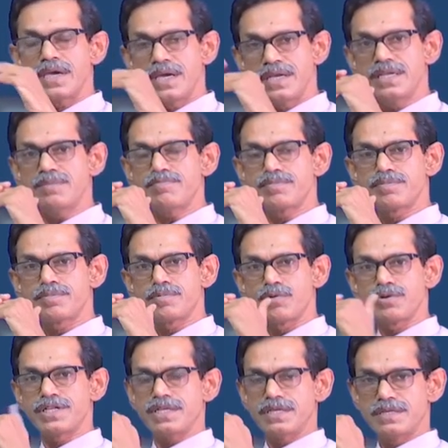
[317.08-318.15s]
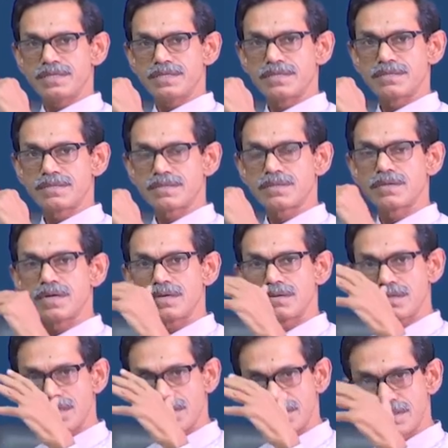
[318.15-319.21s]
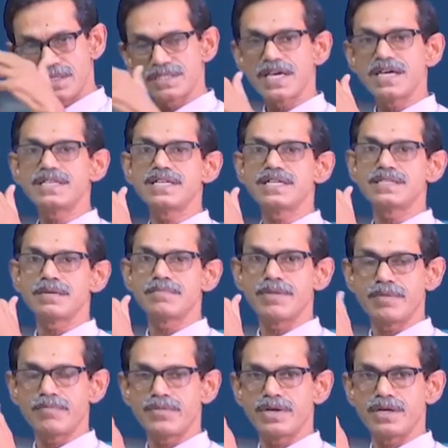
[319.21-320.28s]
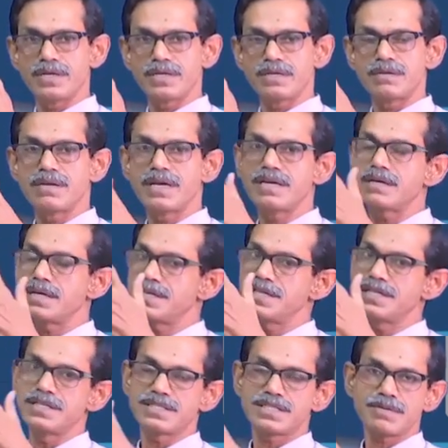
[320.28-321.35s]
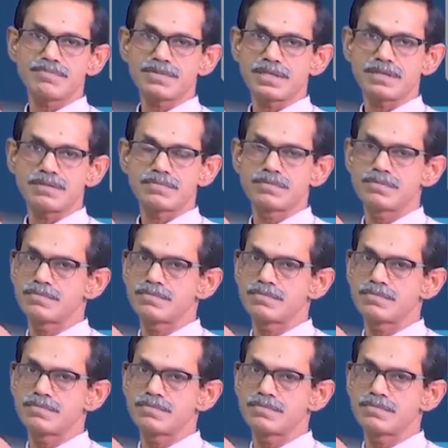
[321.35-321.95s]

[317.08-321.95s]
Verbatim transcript: any protein residing in the membrane, like any receptor,